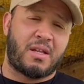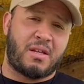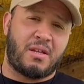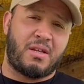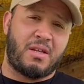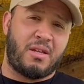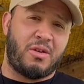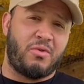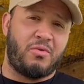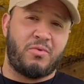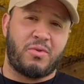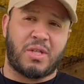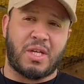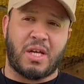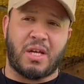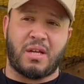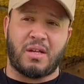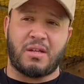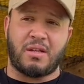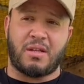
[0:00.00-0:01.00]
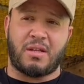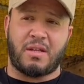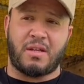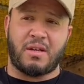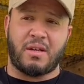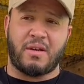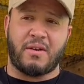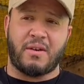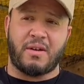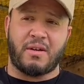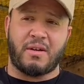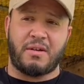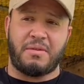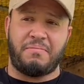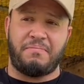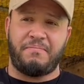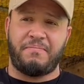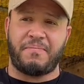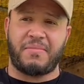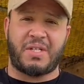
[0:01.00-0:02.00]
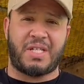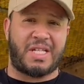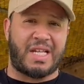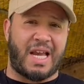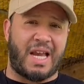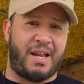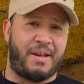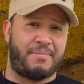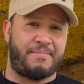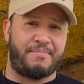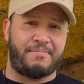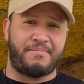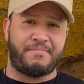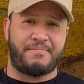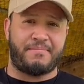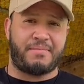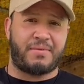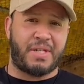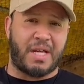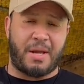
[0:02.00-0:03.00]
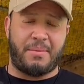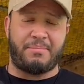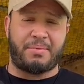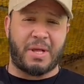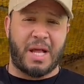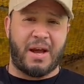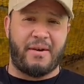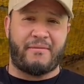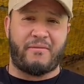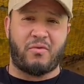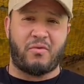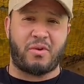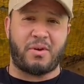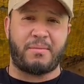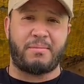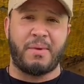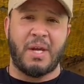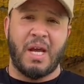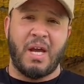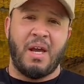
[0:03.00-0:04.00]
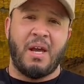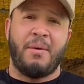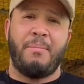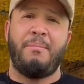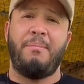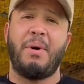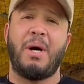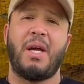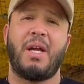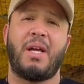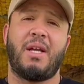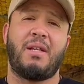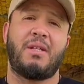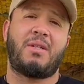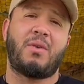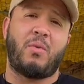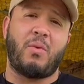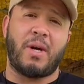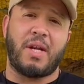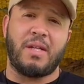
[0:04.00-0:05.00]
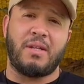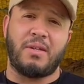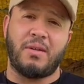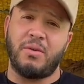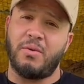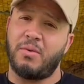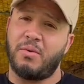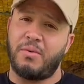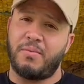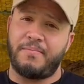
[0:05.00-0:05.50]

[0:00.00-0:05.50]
using the same platform, but in 22.